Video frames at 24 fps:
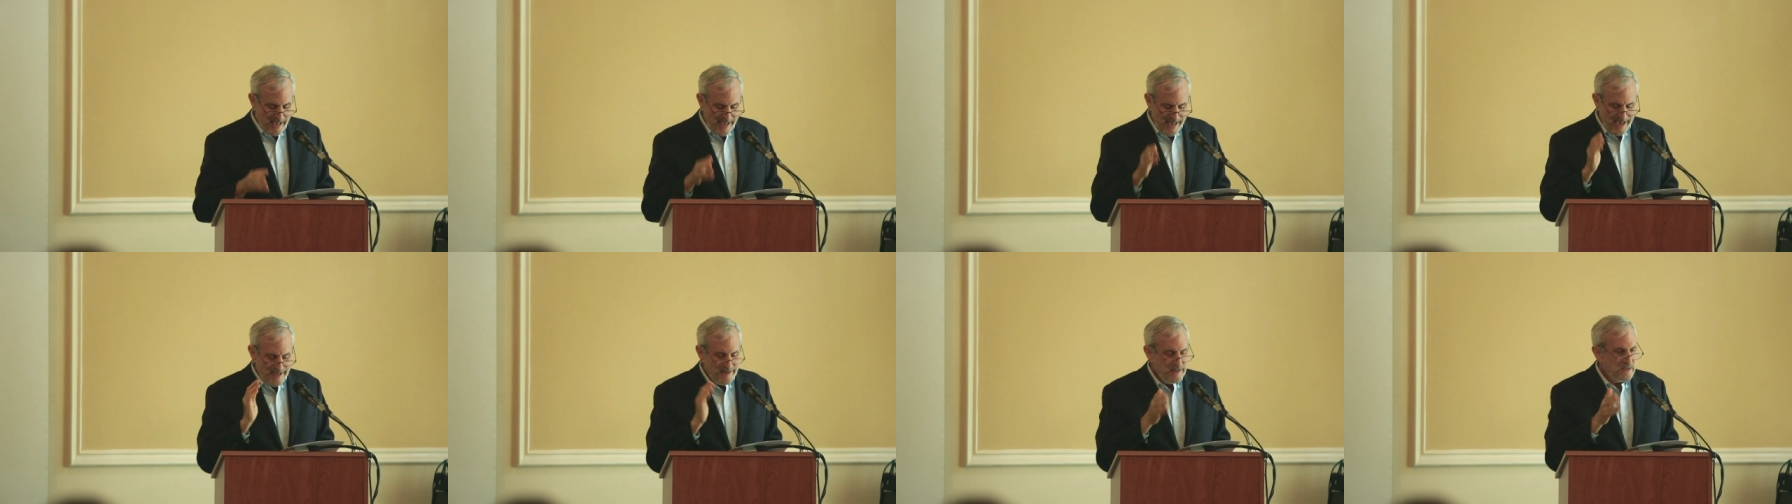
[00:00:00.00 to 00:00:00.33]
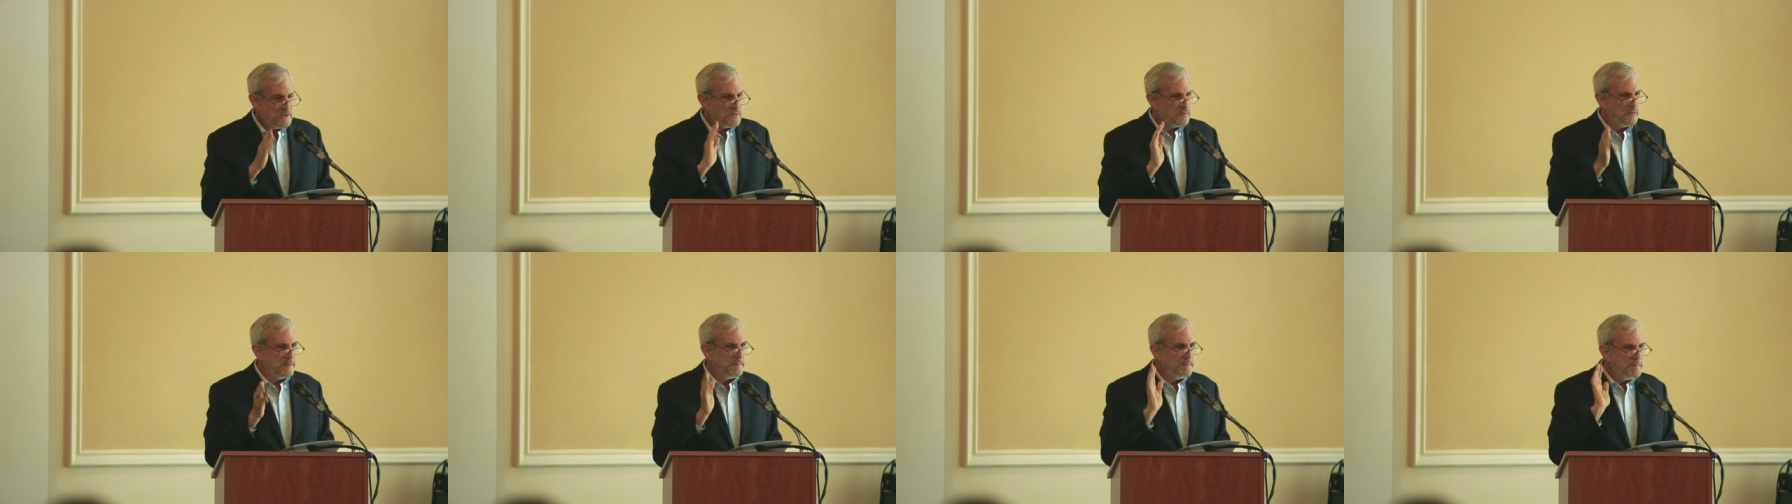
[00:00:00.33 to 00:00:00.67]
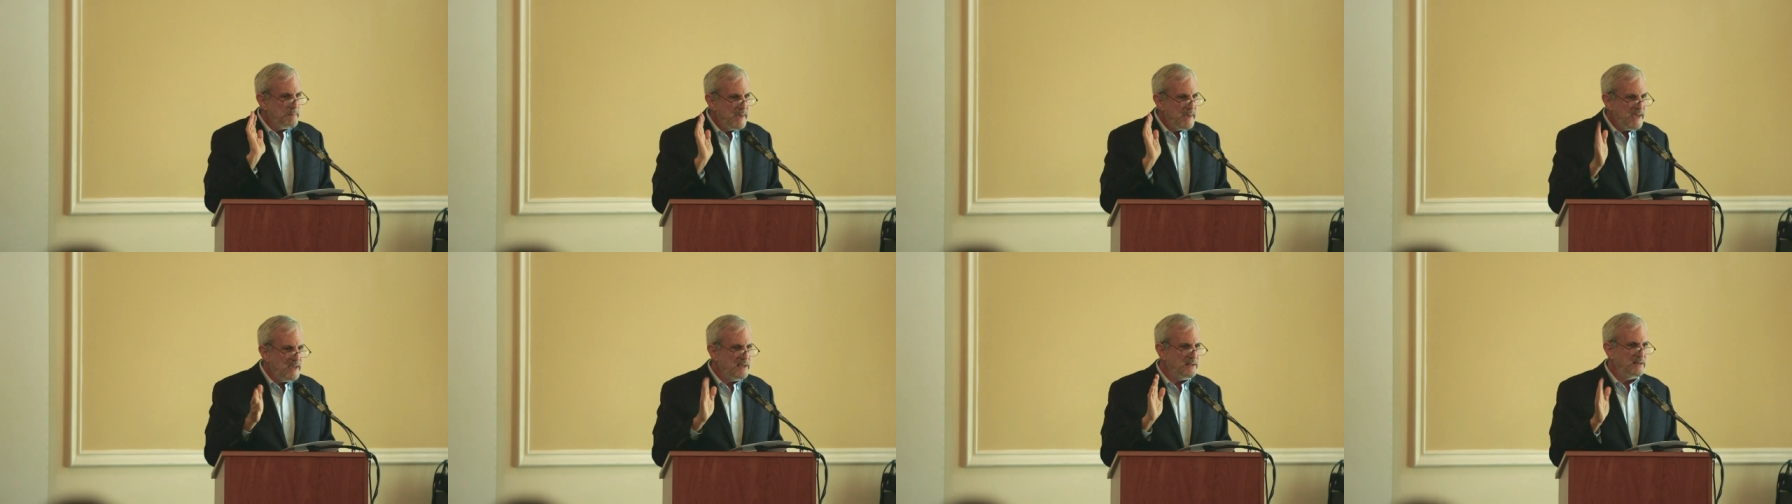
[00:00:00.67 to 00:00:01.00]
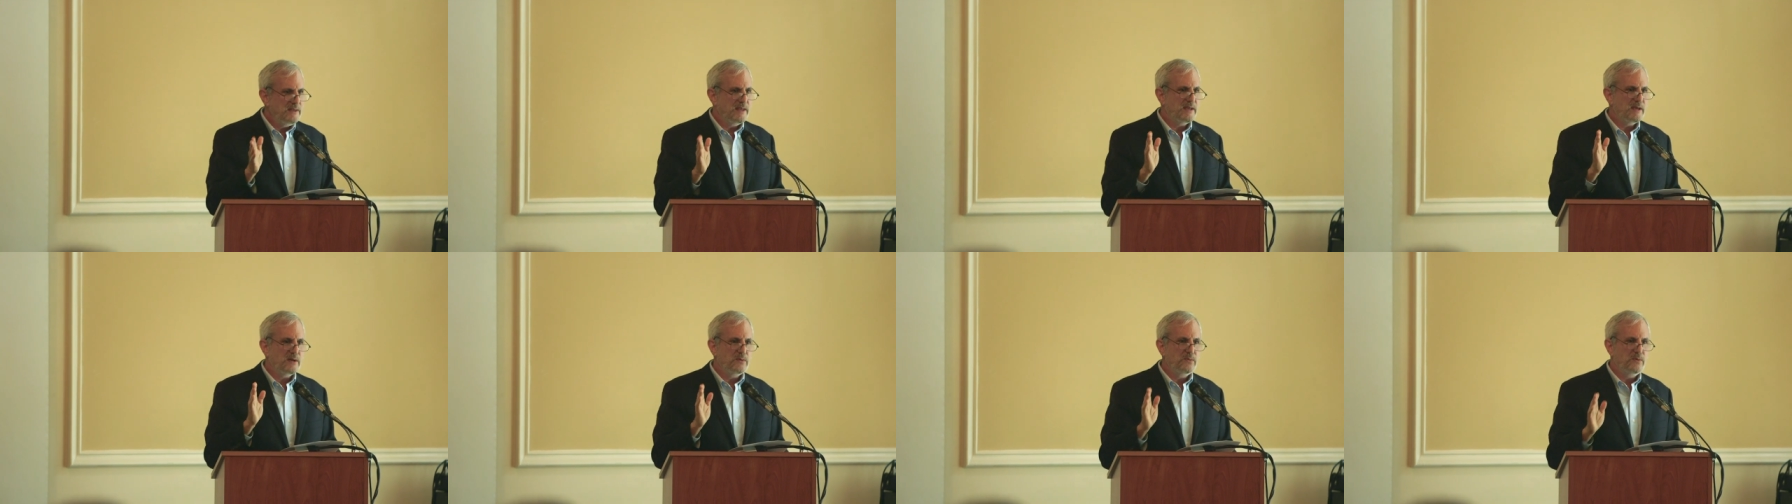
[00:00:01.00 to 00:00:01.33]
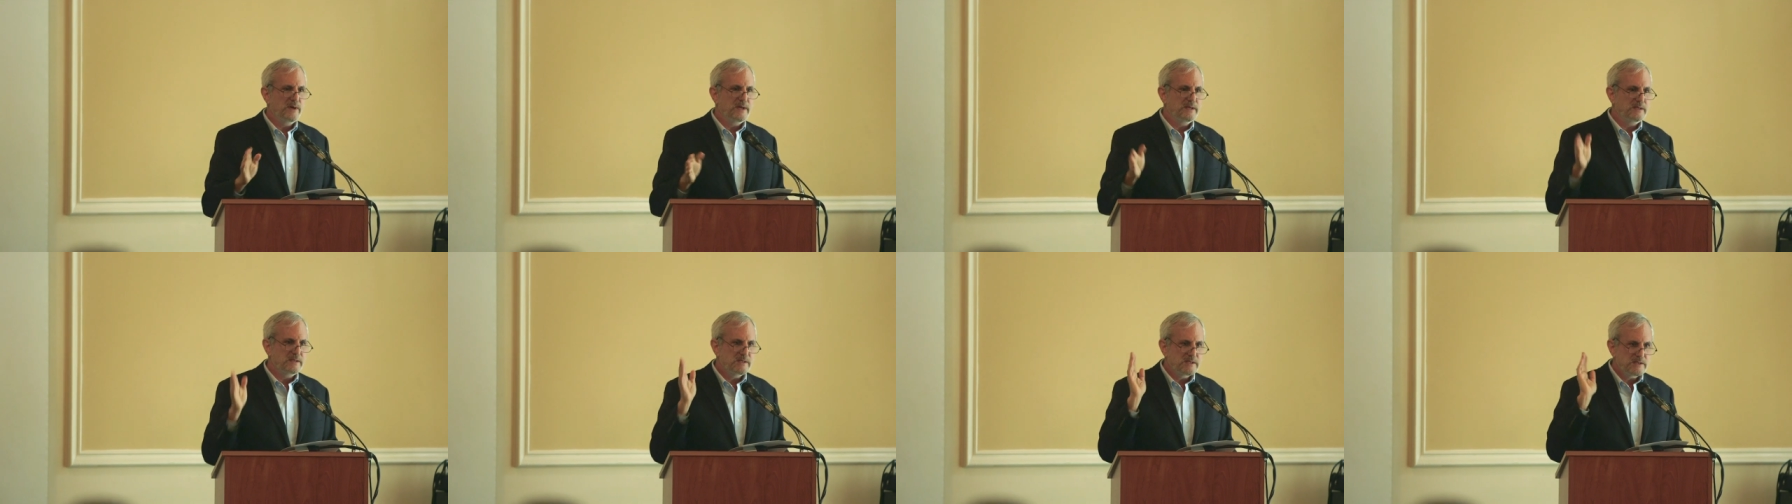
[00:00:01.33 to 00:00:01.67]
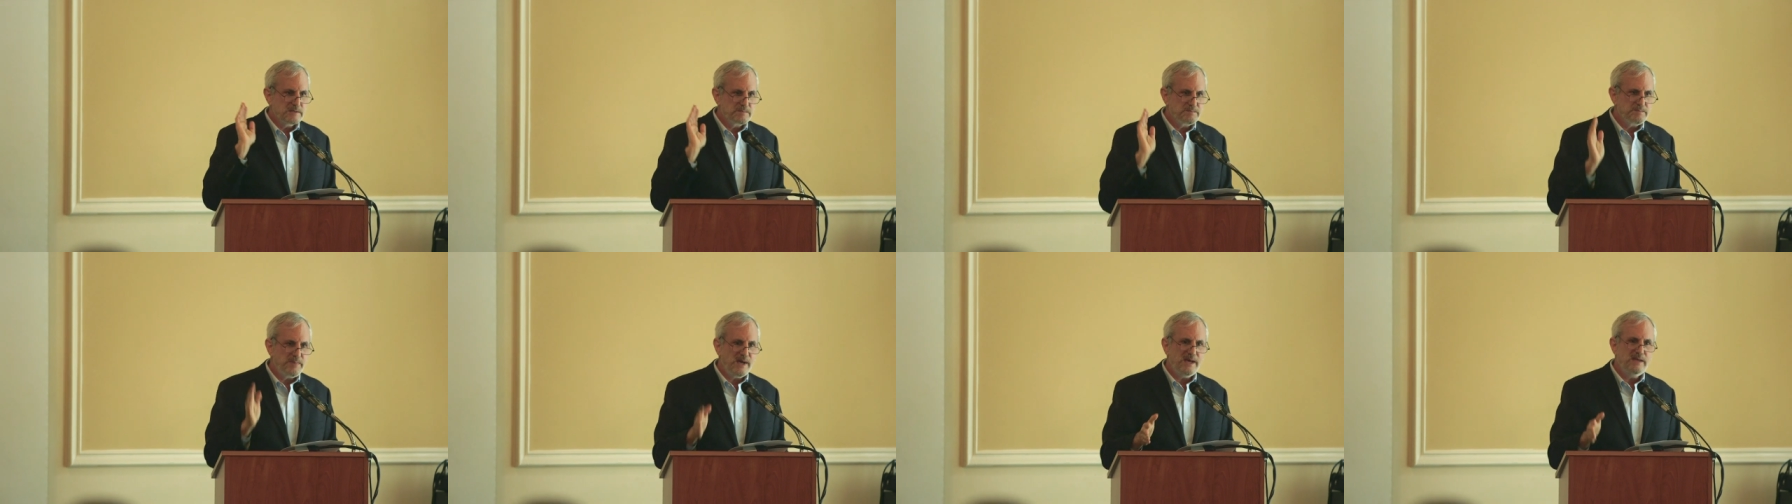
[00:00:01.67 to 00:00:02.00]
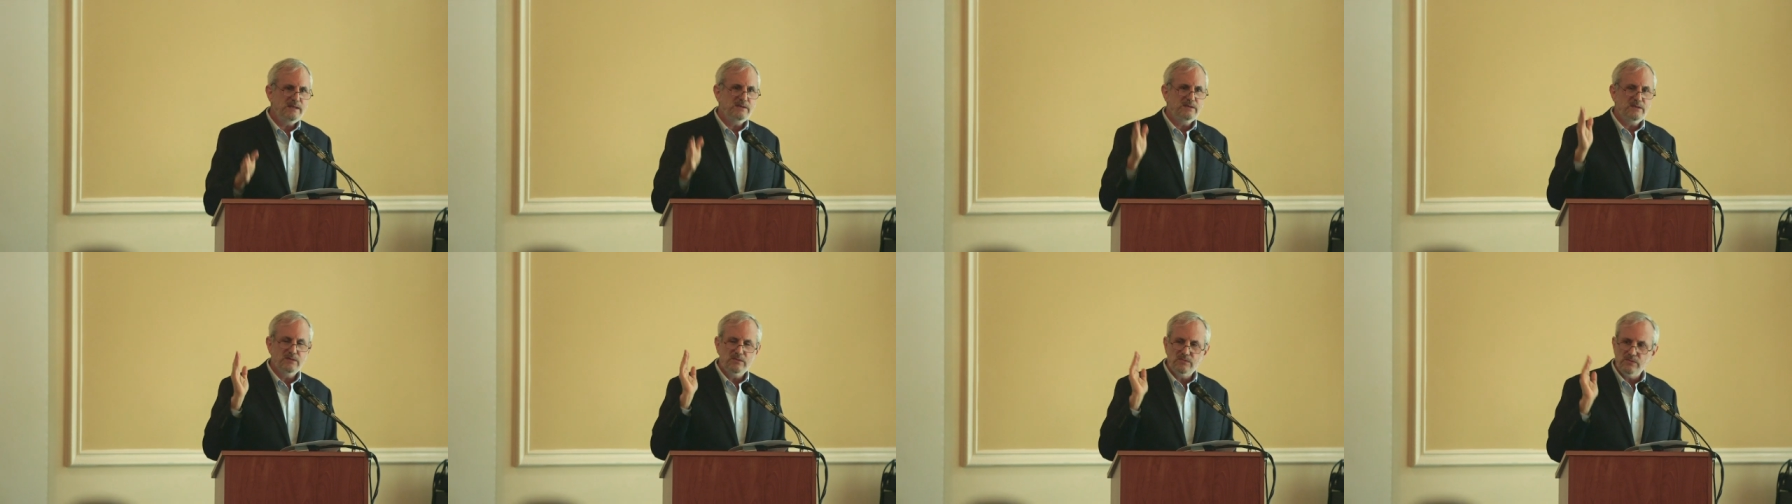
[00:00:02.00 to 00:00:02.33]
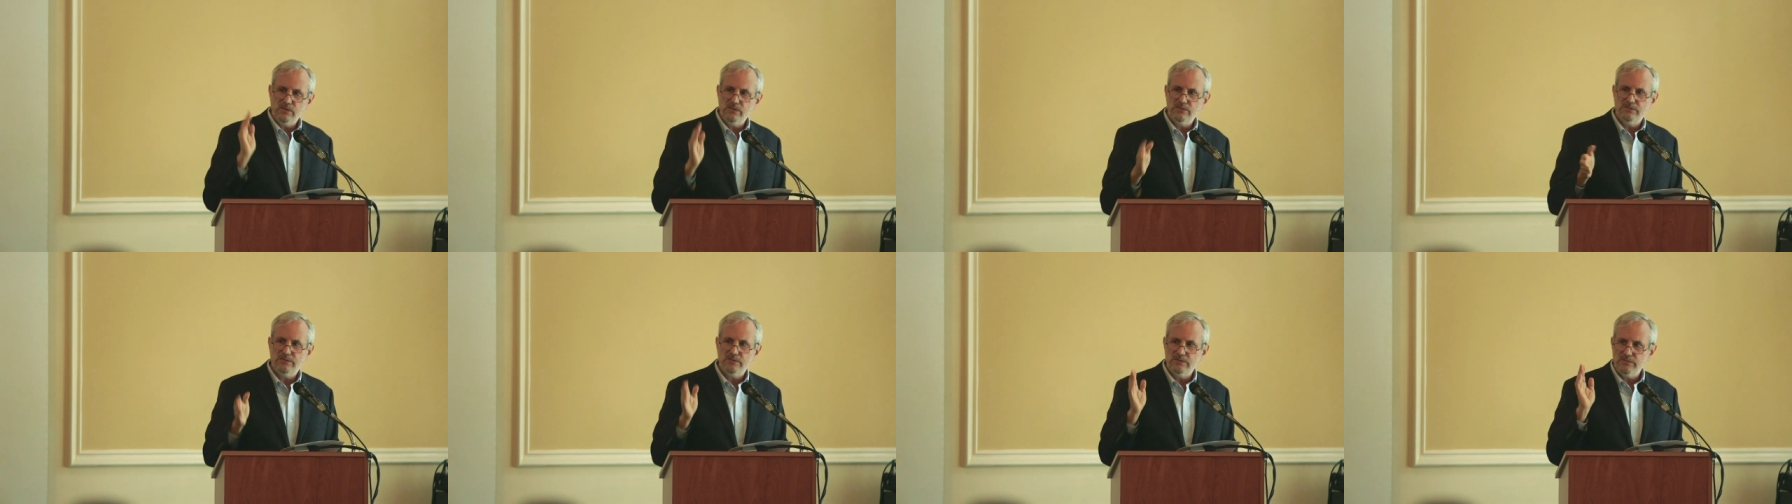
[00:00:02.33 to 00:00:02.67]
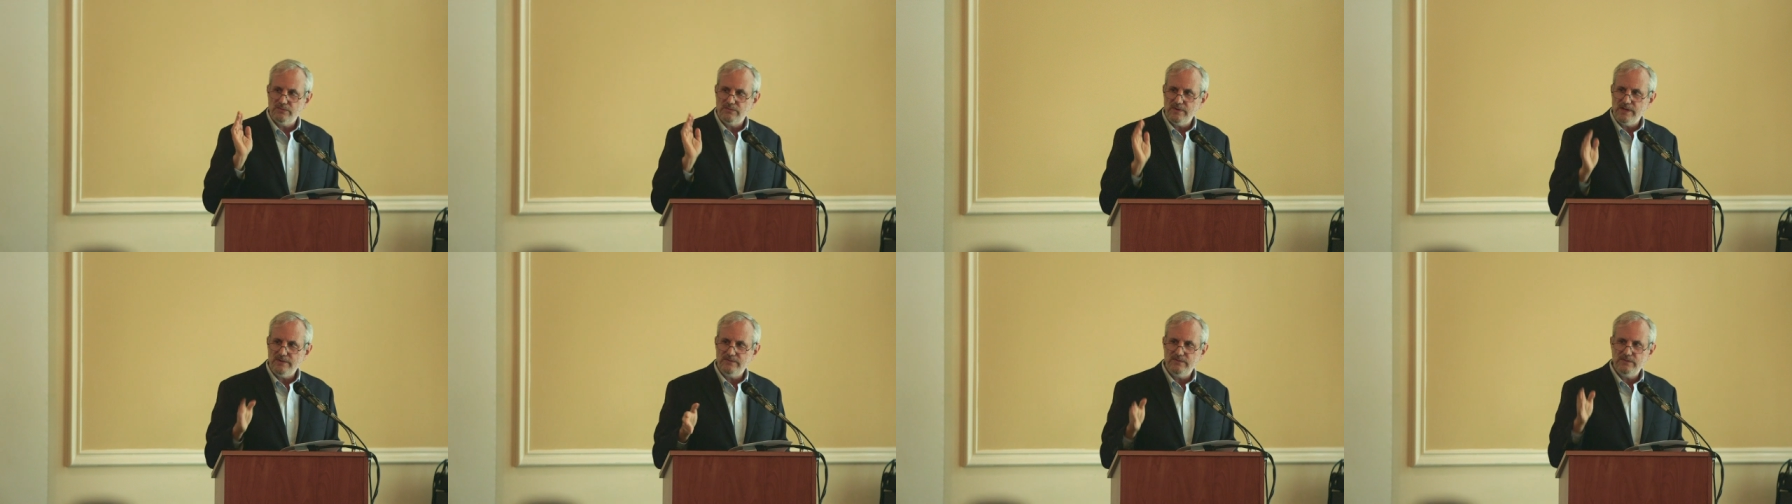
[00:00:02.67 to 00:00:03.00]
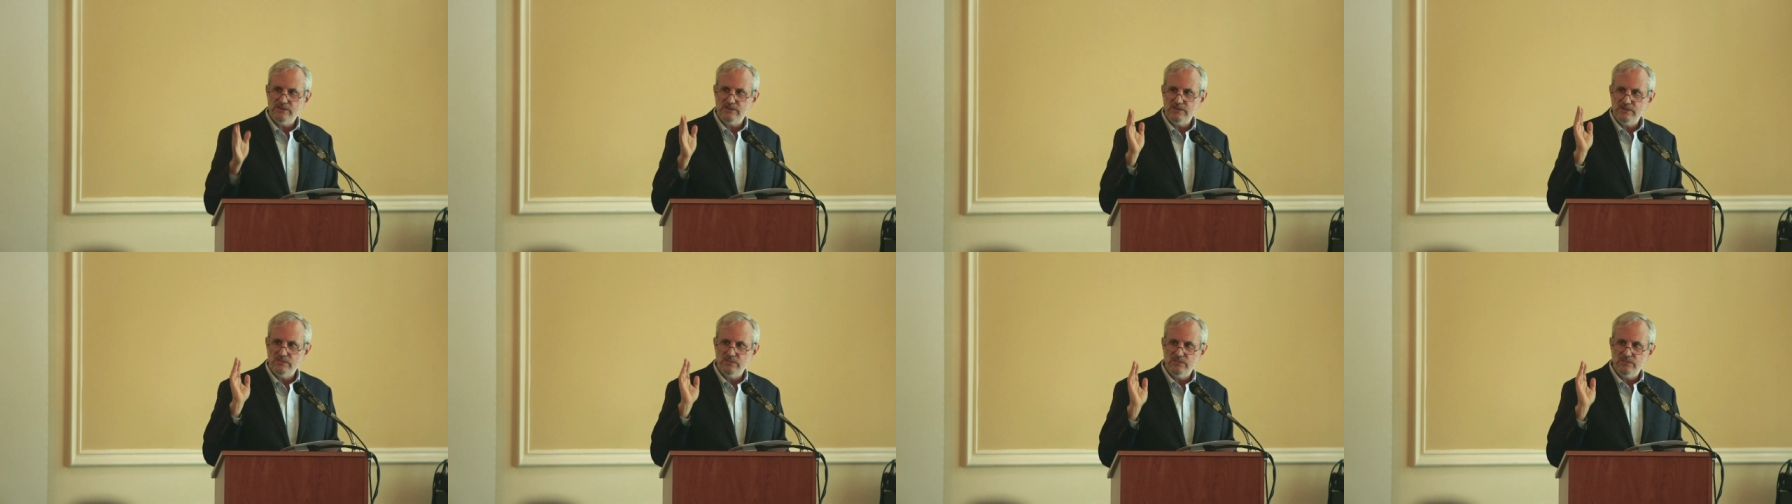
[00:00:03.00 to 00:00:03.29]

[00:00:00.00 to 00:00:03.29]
And it's remained that way, despite the growth of the refugee